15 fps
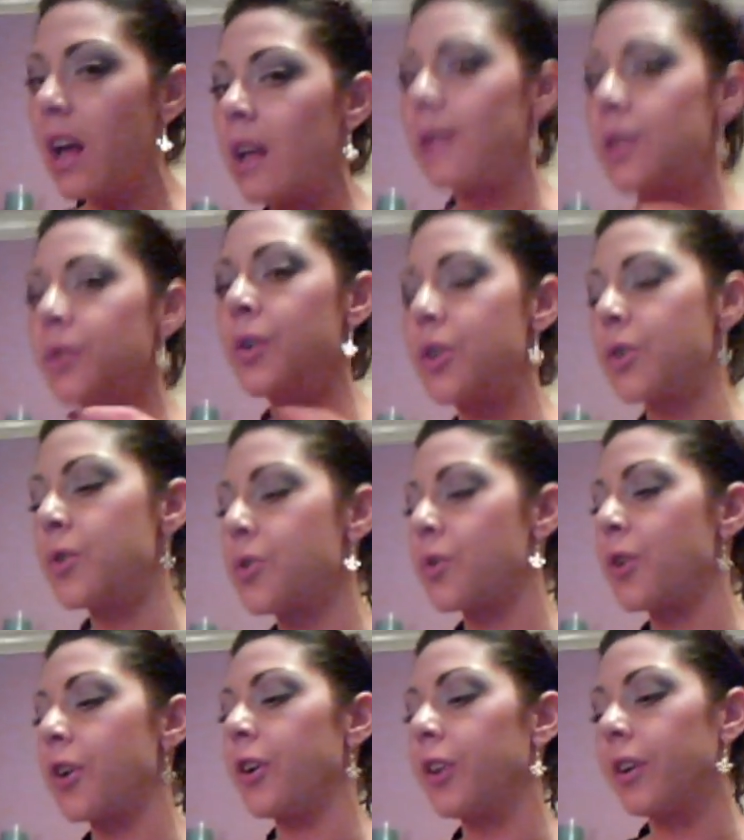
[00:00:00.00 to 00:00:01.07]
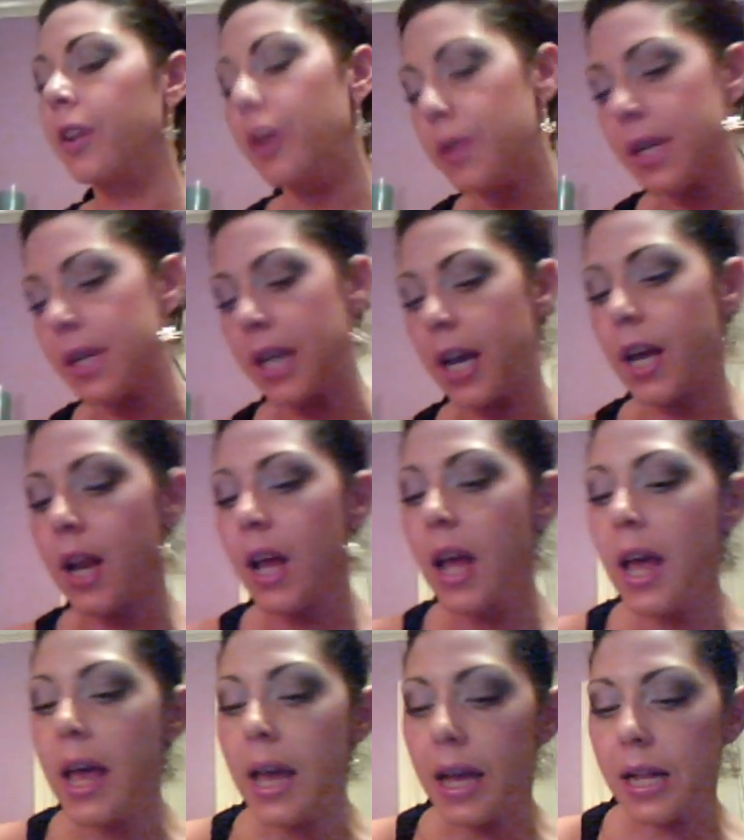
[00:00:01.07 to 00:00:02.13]
I'll do a tutorial of using it.
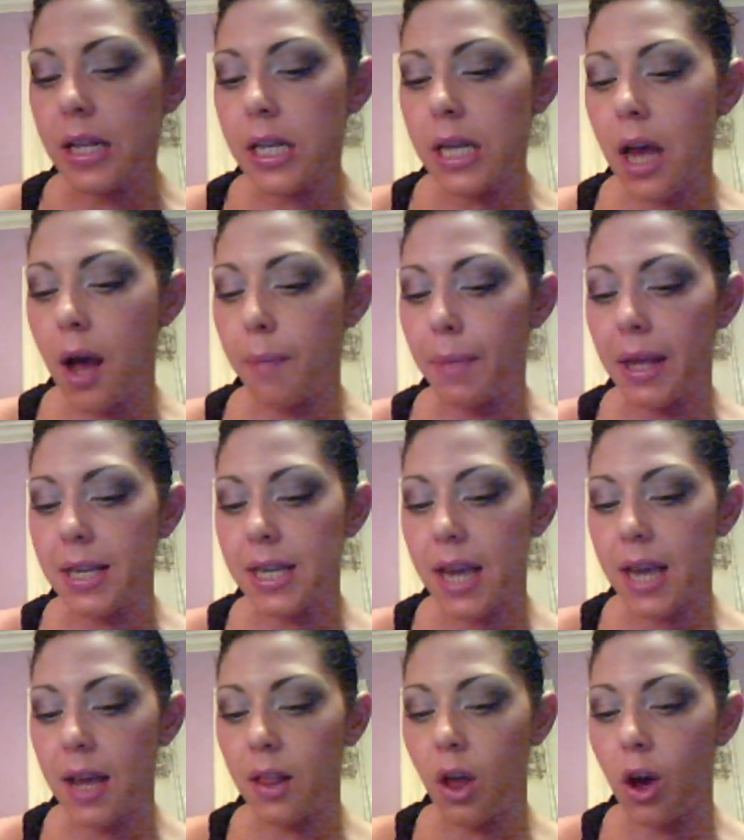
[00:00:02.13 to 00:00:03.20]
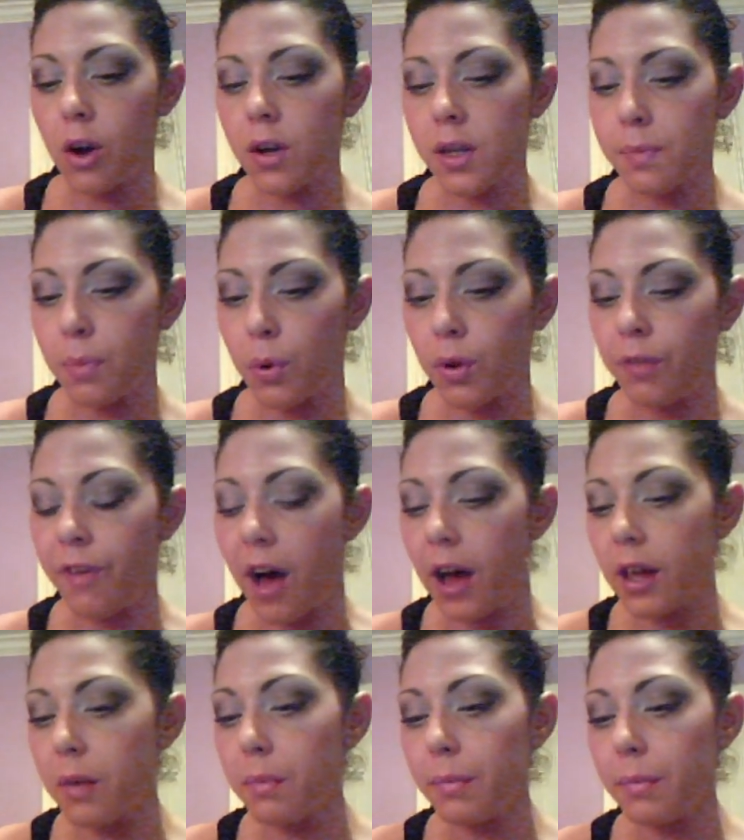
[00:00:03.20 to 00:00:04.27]
It's um, Estee Lauder's Bold
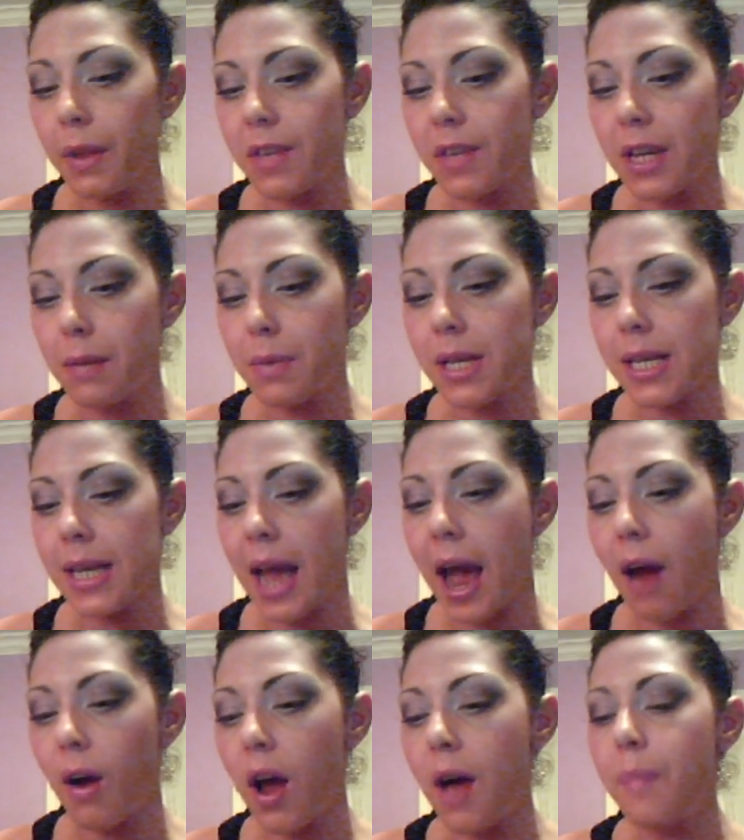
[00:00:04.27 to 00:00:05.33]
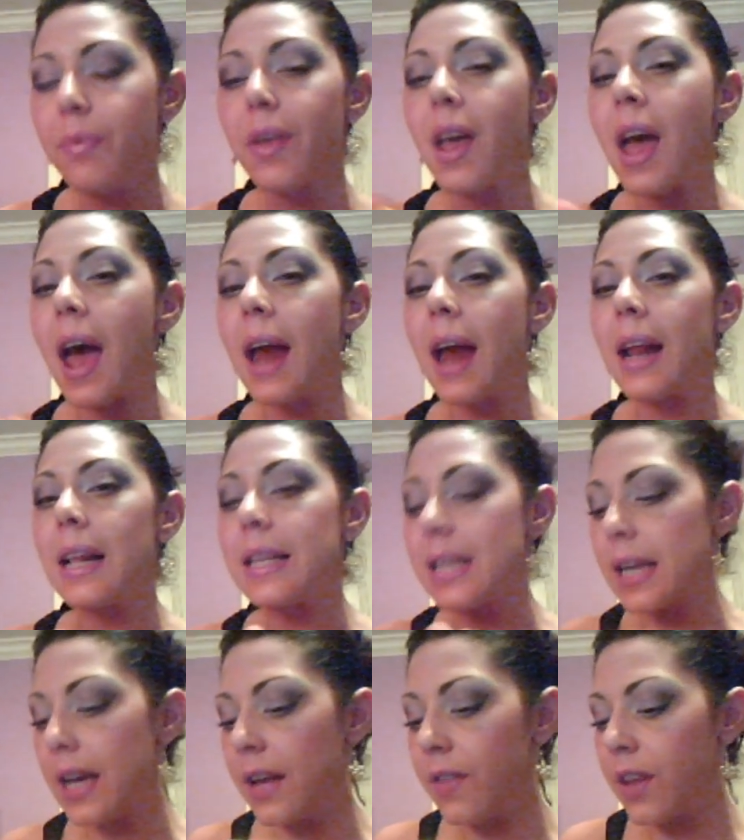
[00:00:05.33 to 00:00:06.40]
Volume Lifting Mascara, and it's
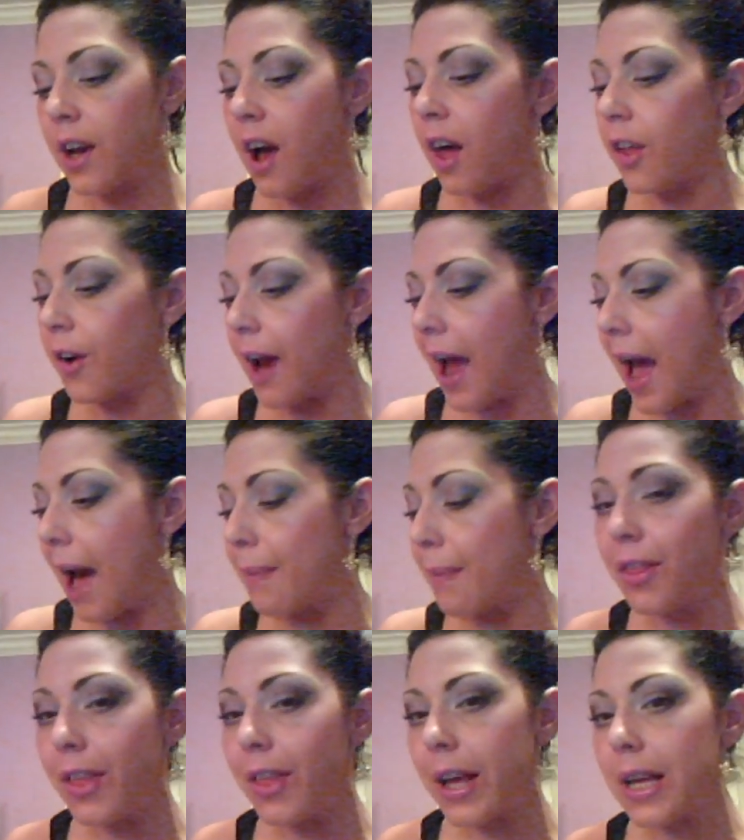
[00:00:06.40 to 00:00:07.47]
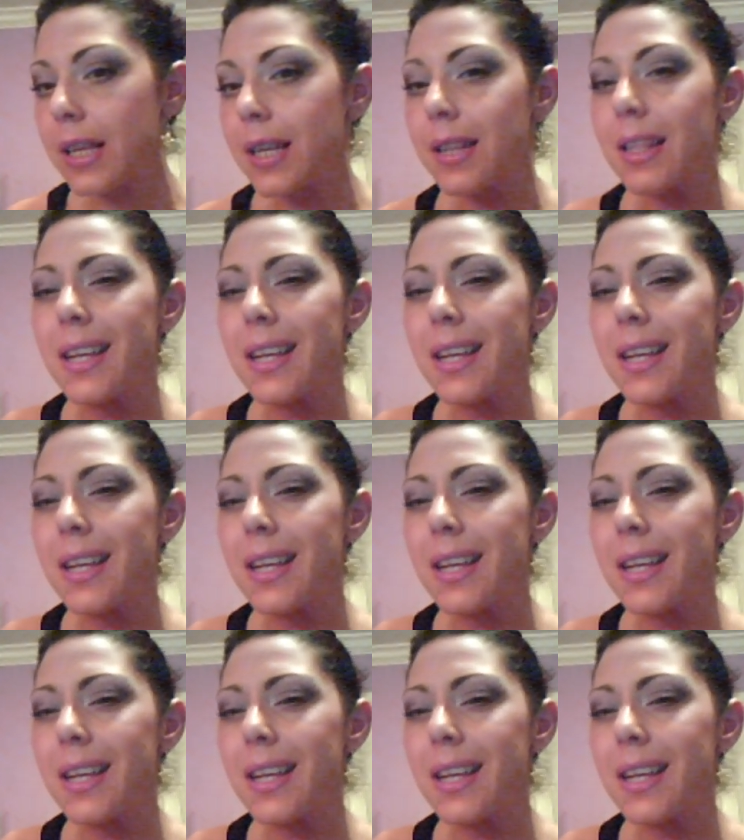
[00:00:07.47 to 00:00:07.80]
in the color Amethyst.